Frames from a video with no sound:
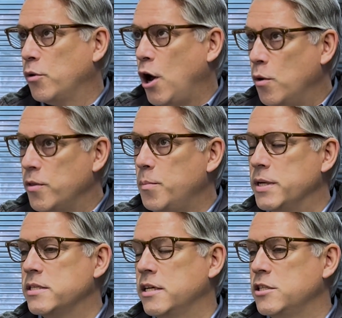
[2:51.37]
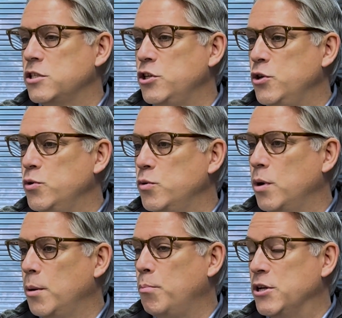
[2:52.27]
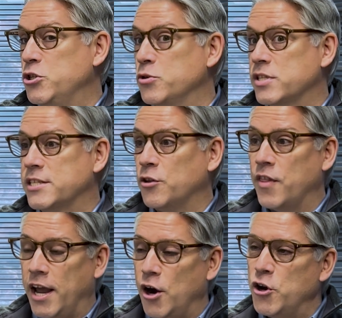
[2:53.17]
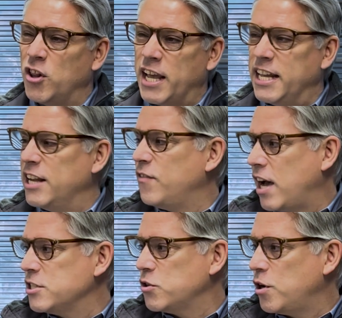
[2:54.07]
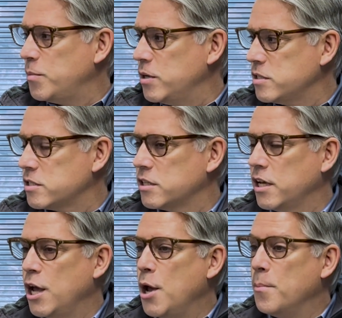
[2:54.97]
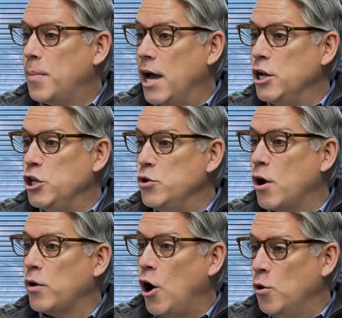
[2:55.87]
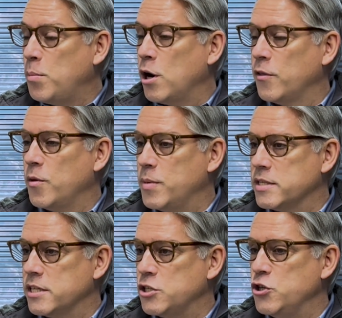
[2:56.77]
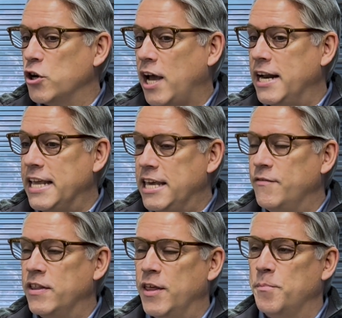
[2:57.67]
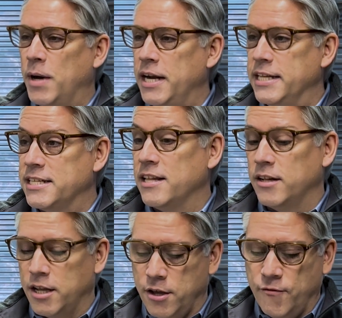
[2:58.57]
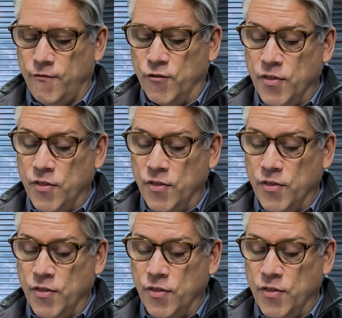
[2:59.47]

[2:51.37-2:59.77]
own the business, but you're still there. You're like an advisor almost, but you don't own part of the business. You're kind of giving them money for